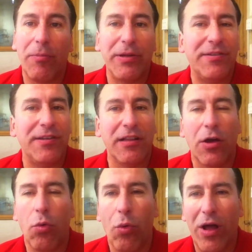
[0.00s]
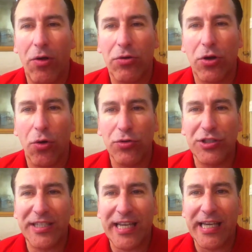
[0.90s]
but still a well
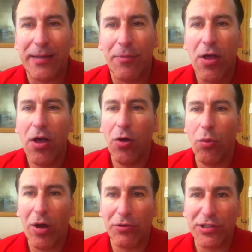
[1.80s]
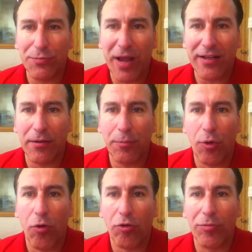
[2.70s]
coached team, a well respected
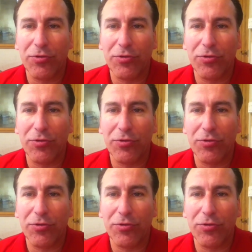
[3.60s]
program.